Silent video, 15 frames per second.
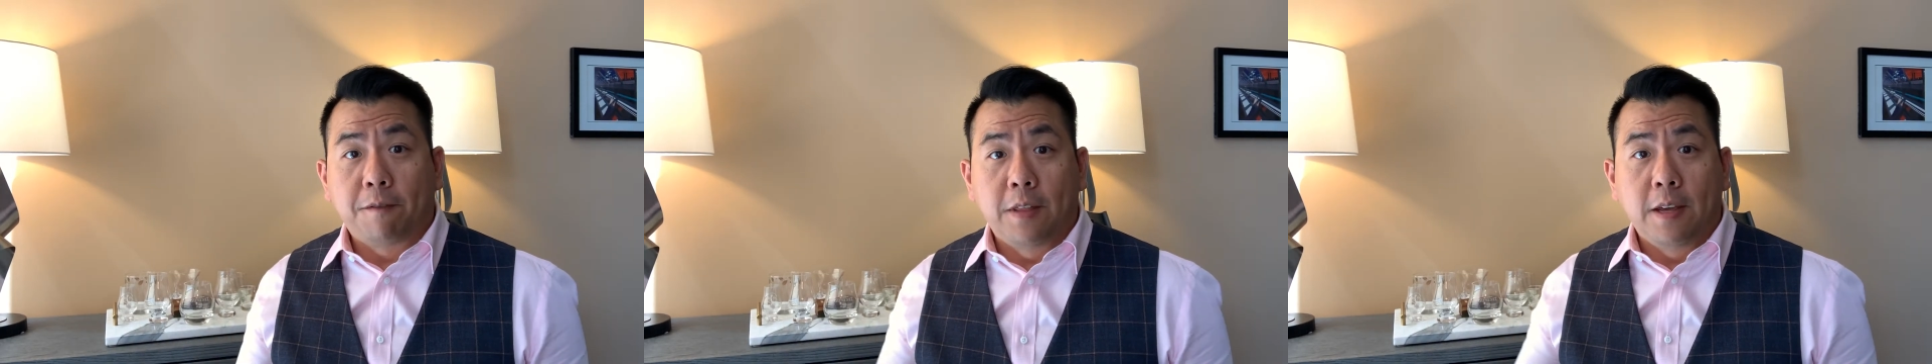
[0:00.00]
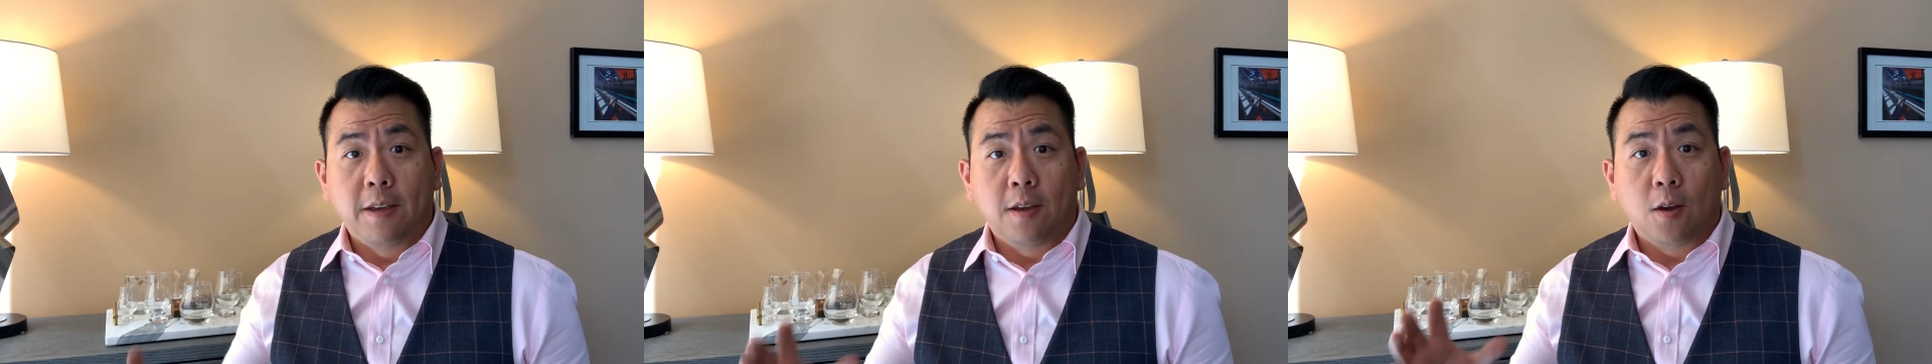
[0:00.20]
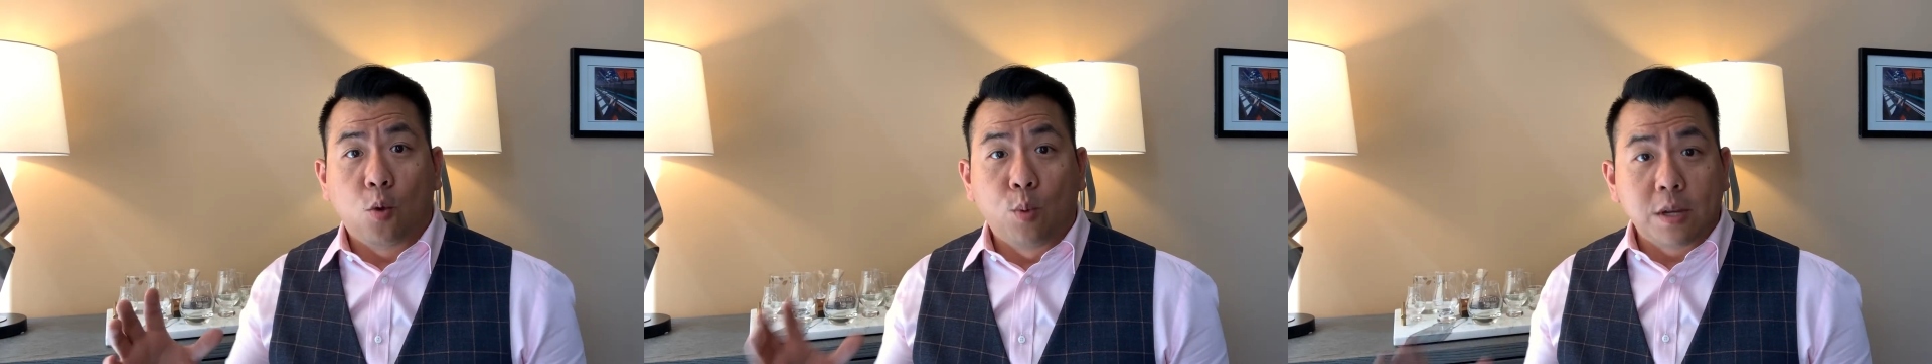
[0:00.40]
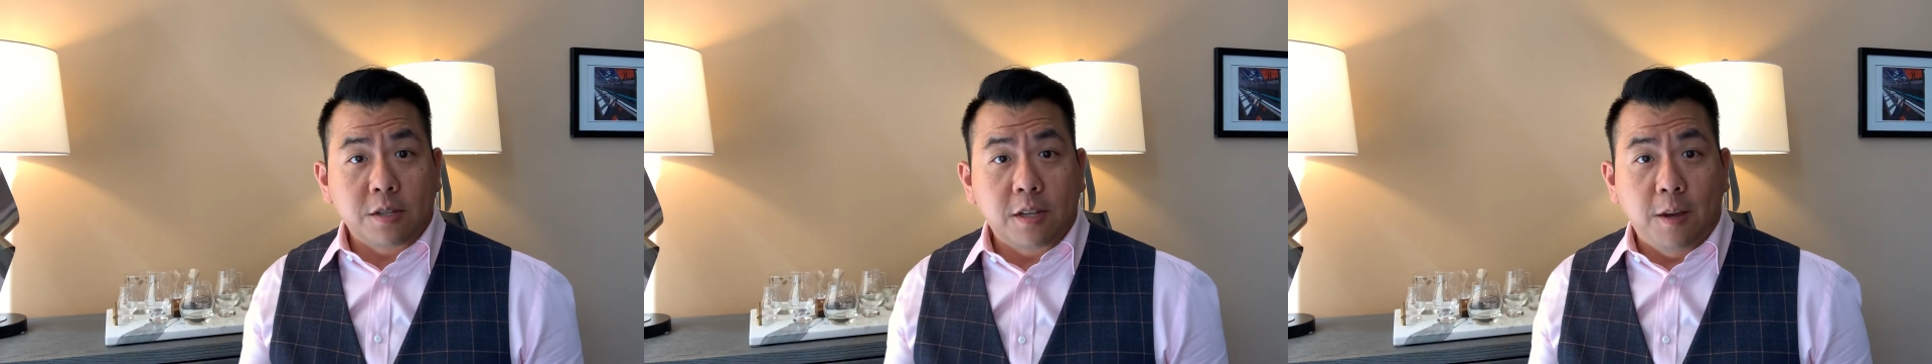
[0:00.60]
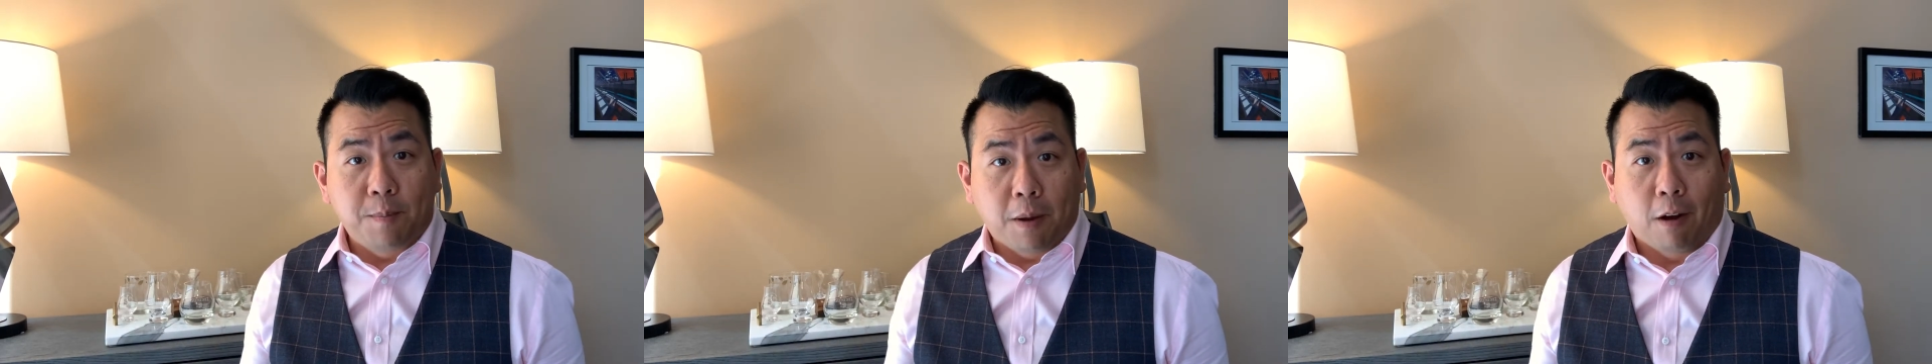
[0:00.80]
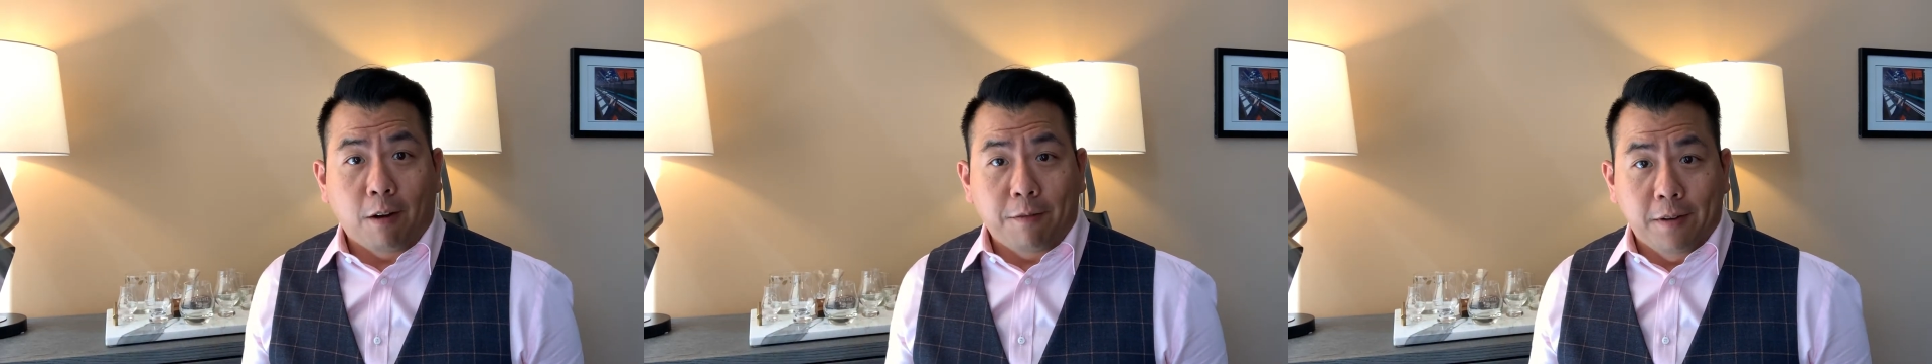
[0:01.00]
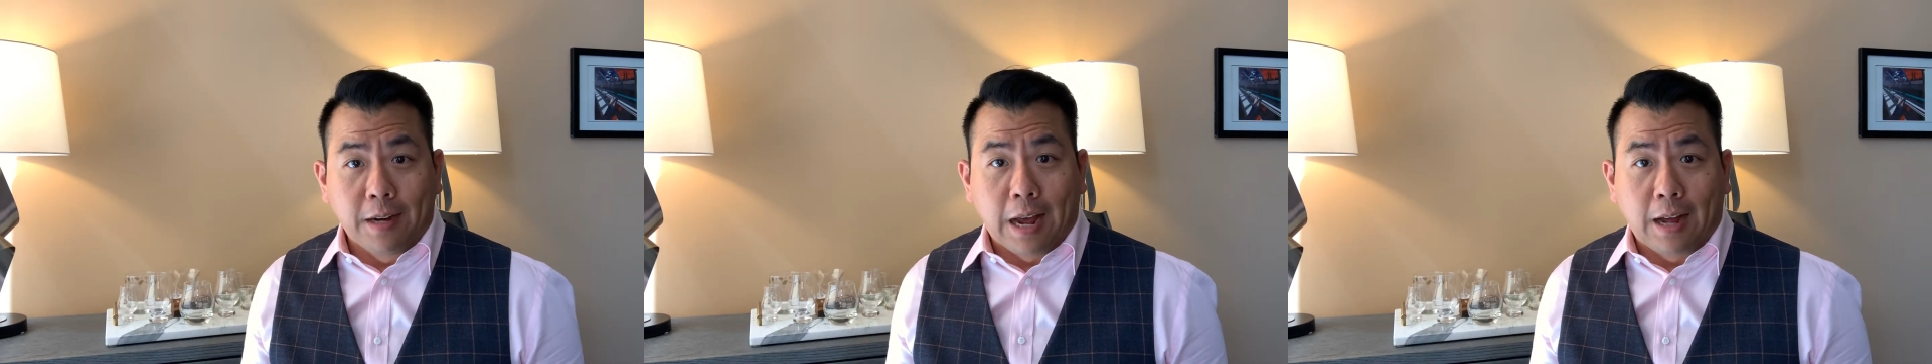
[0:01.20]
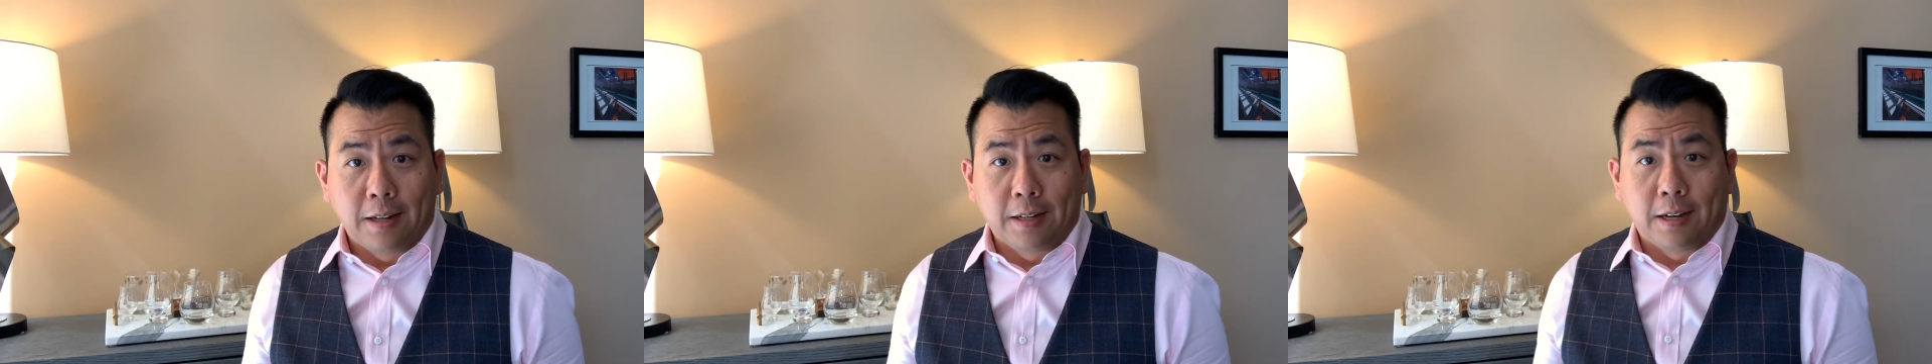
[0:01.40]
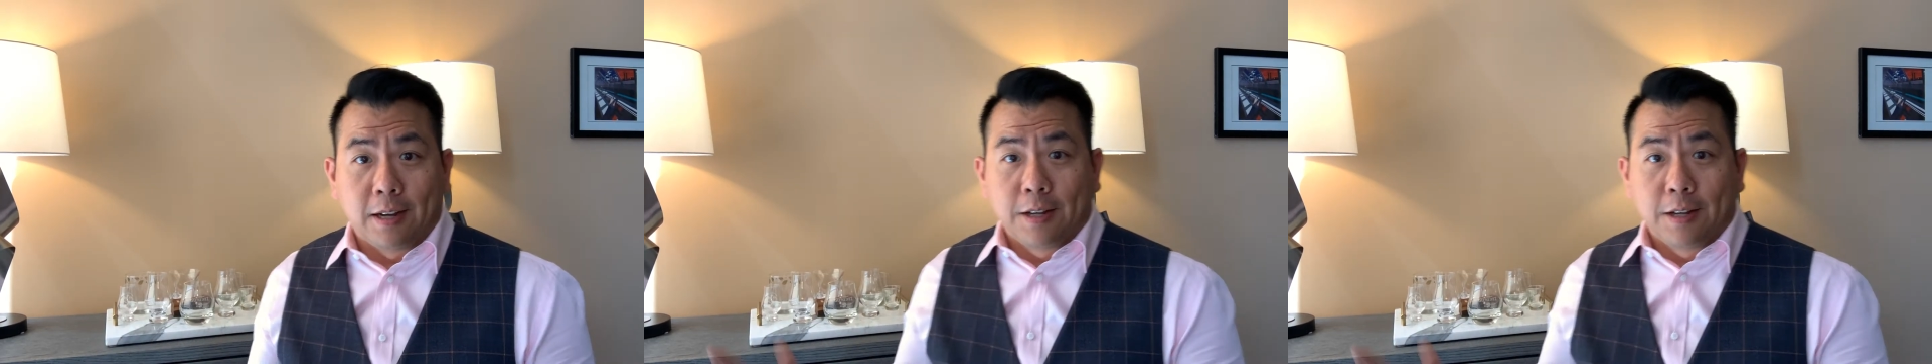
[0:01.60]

the whiskey paraphernalia.